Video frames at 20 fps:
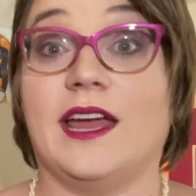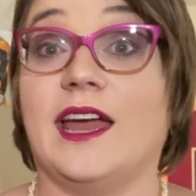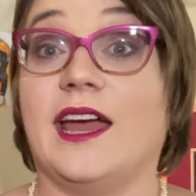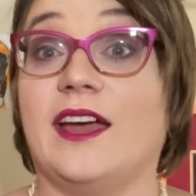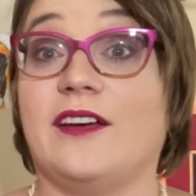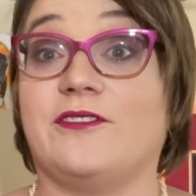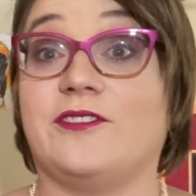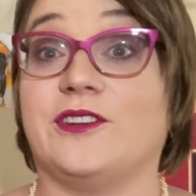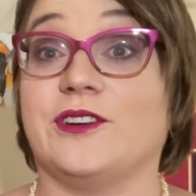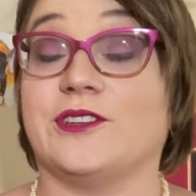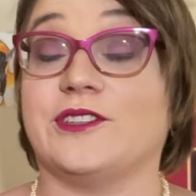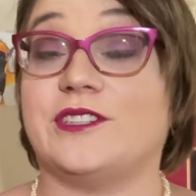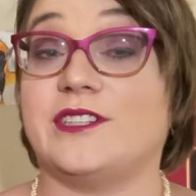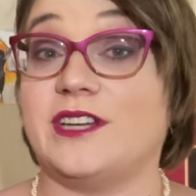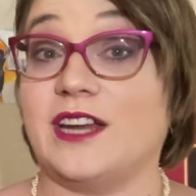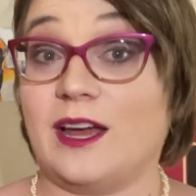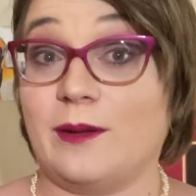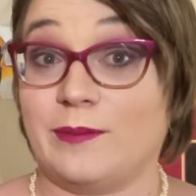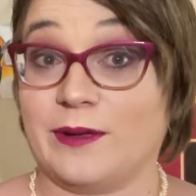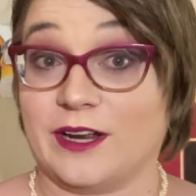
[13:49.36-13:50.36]
after
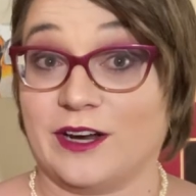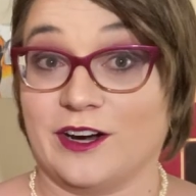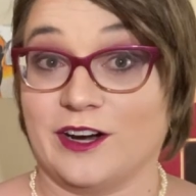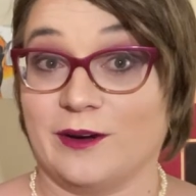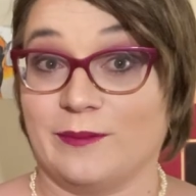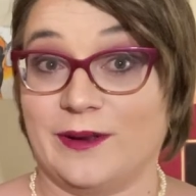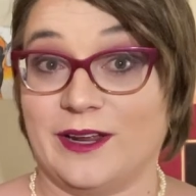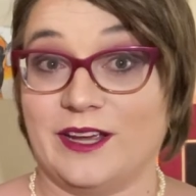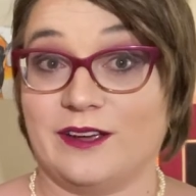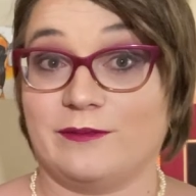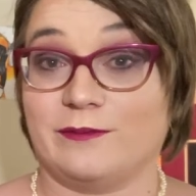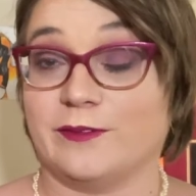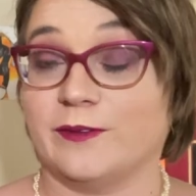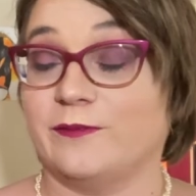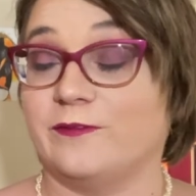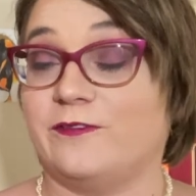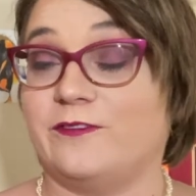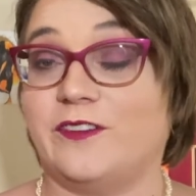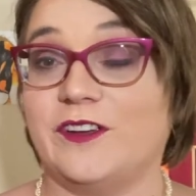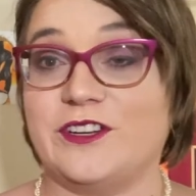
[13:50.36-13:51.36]
stopping Hermia
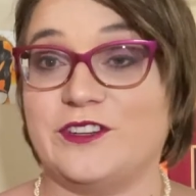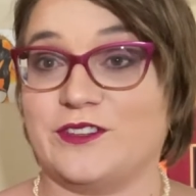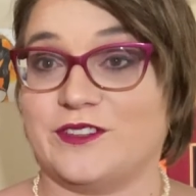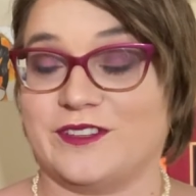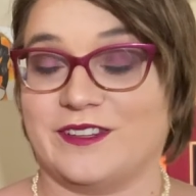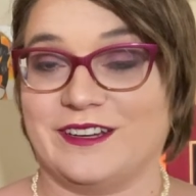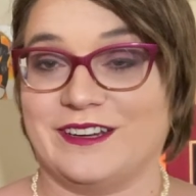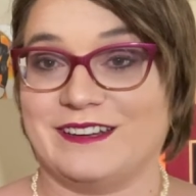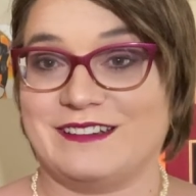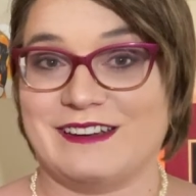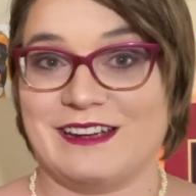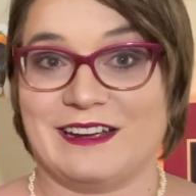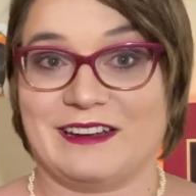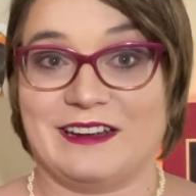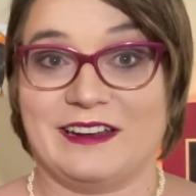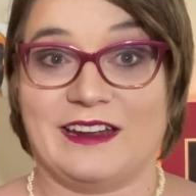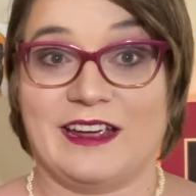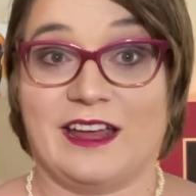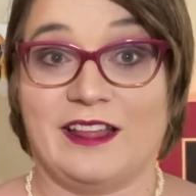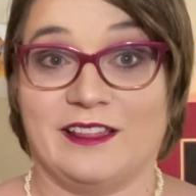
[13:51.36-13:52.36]
from viciously
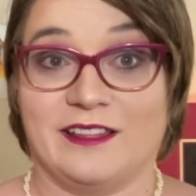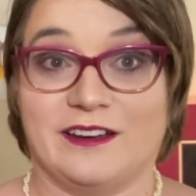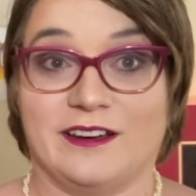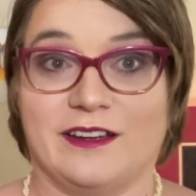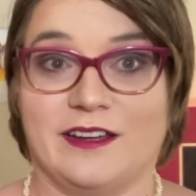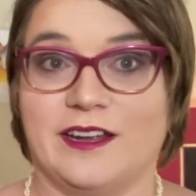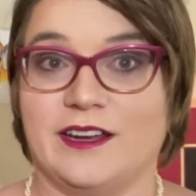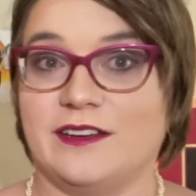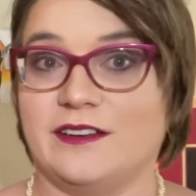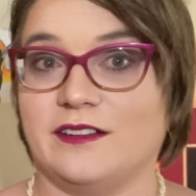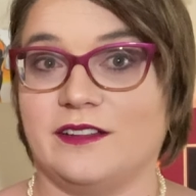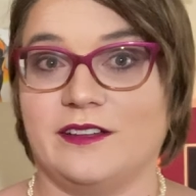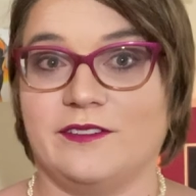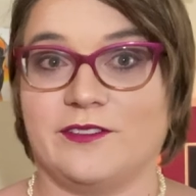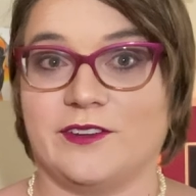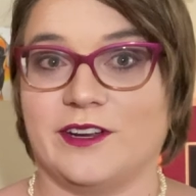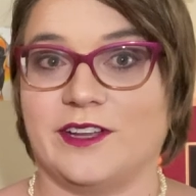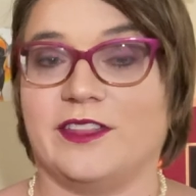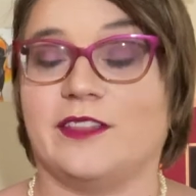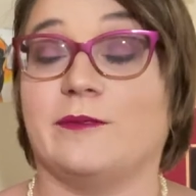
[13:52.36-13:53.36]
attacking Helena and
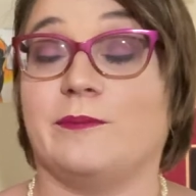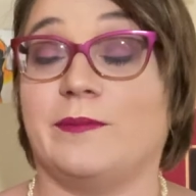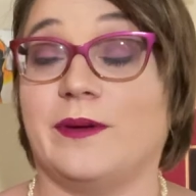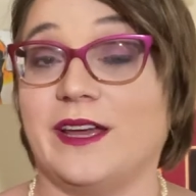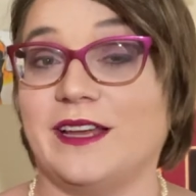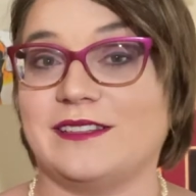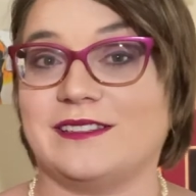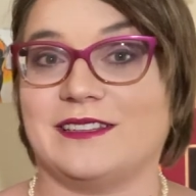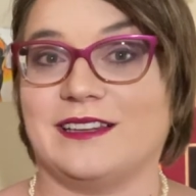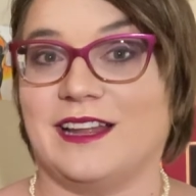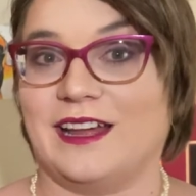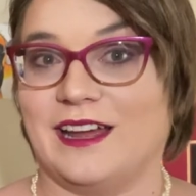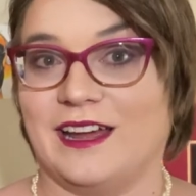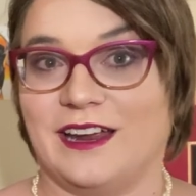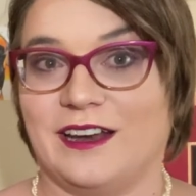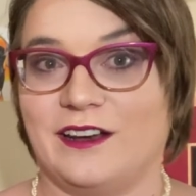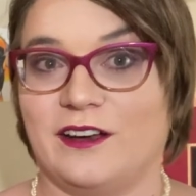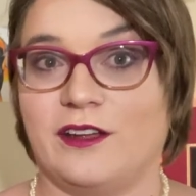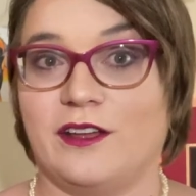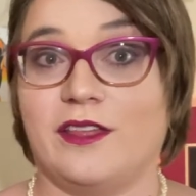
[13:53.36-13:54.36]
delivering the best
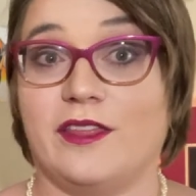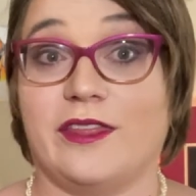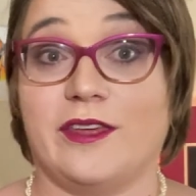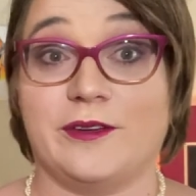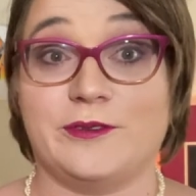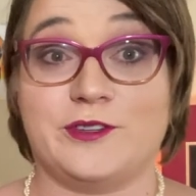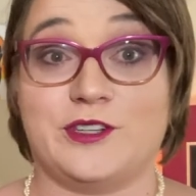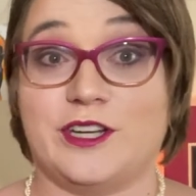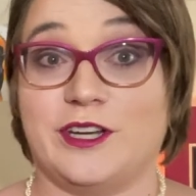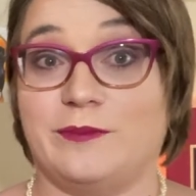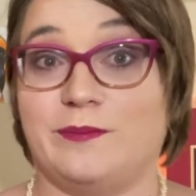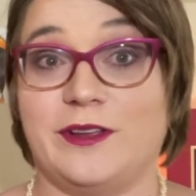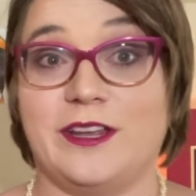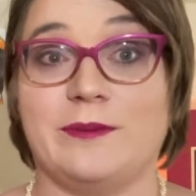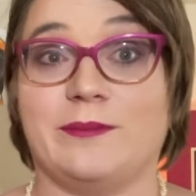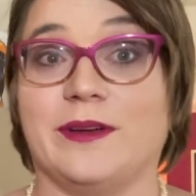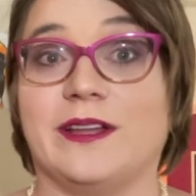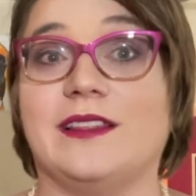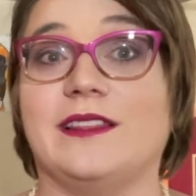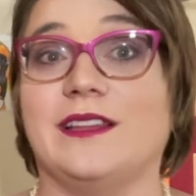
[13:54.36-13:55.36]
line, Though she be
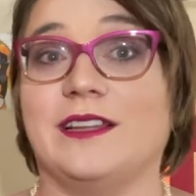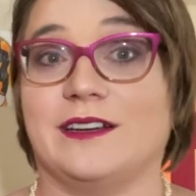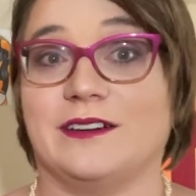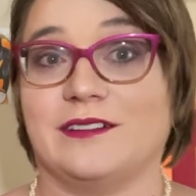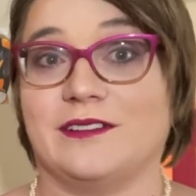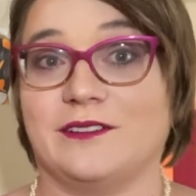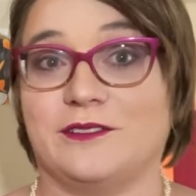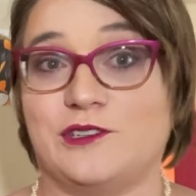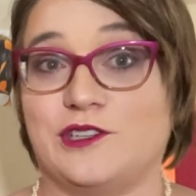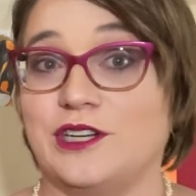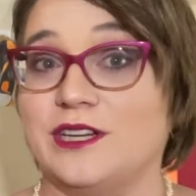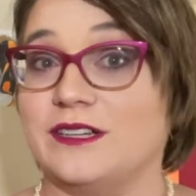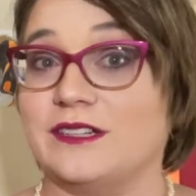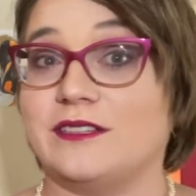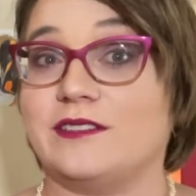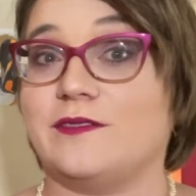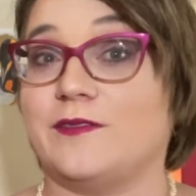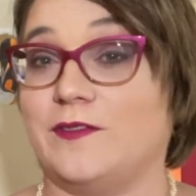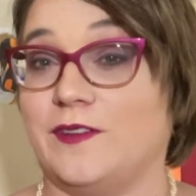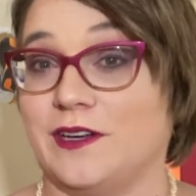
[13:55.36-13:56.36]
but little, she
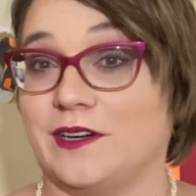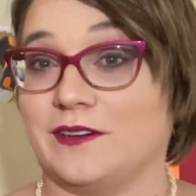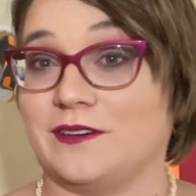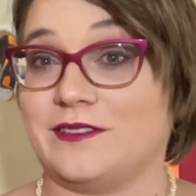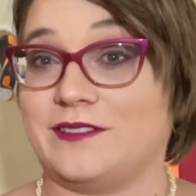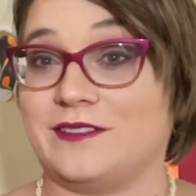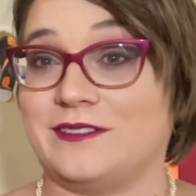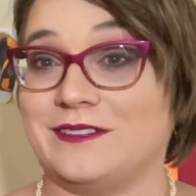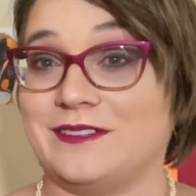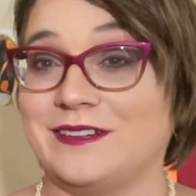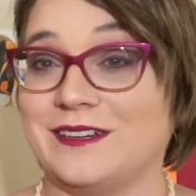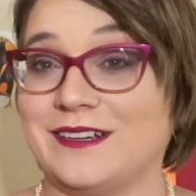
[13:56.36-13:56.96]
is fierce.